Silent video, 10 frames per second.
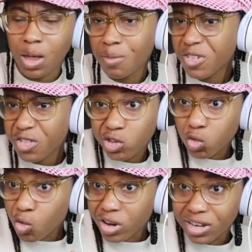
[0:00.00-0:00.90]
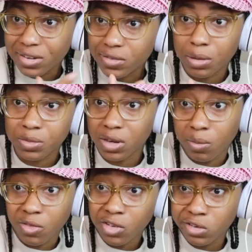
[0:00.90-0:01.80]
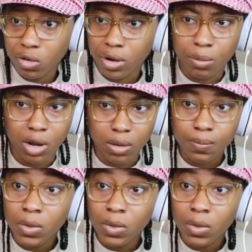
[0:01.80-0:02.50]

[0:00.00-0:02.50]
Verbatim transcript: I'm very sorry. It sounds saying I'm very sorry. I'm not.